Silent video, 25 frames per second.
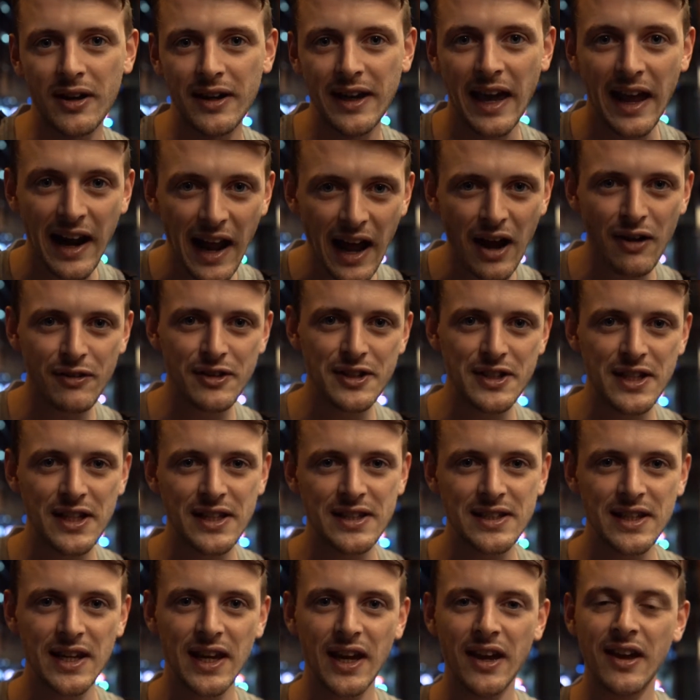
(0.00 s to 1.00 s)
get out of the
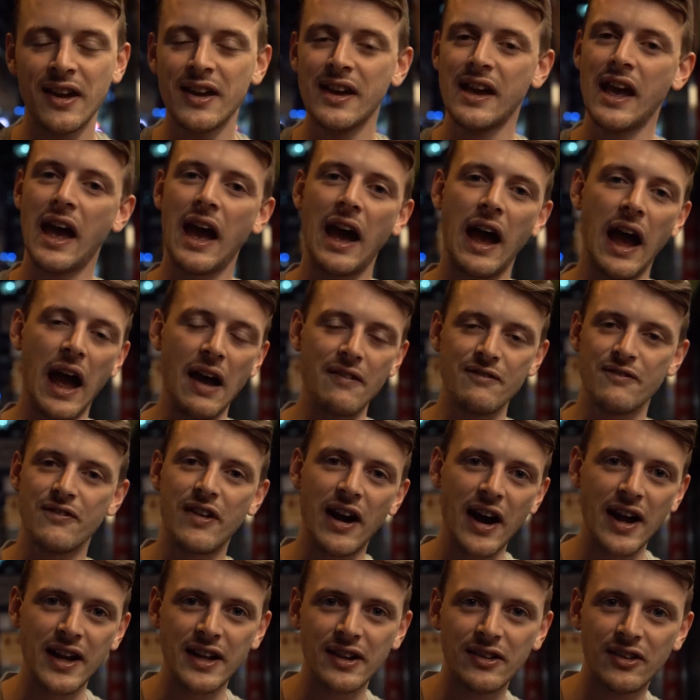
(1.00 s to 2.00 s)
city and
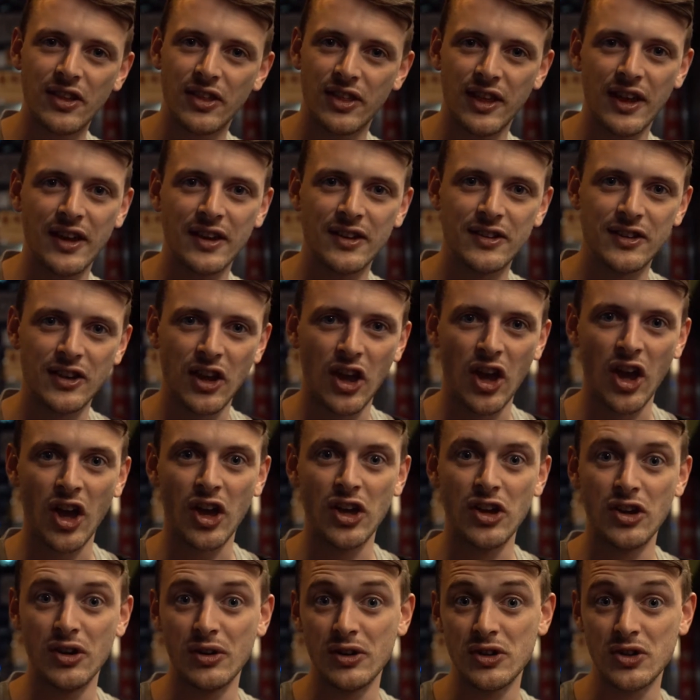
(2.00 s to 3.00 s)
find the things that
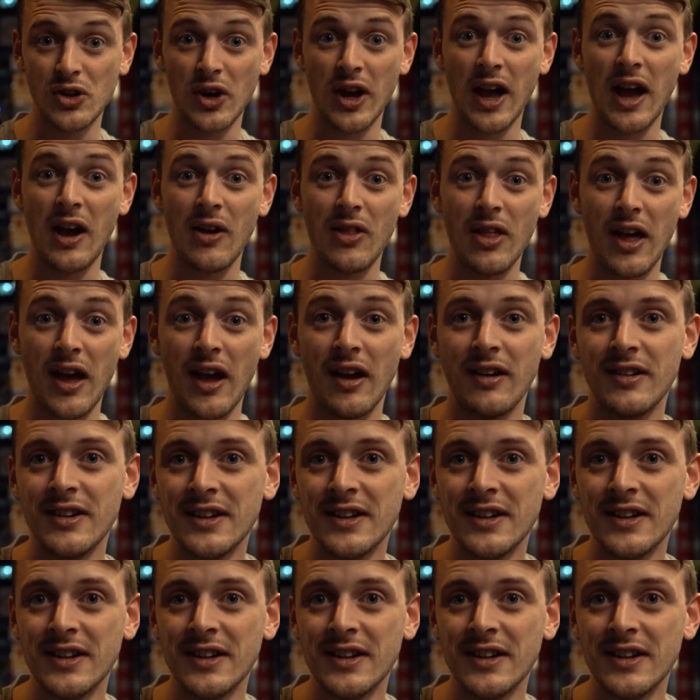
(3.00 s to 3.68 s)
you enjoy out there.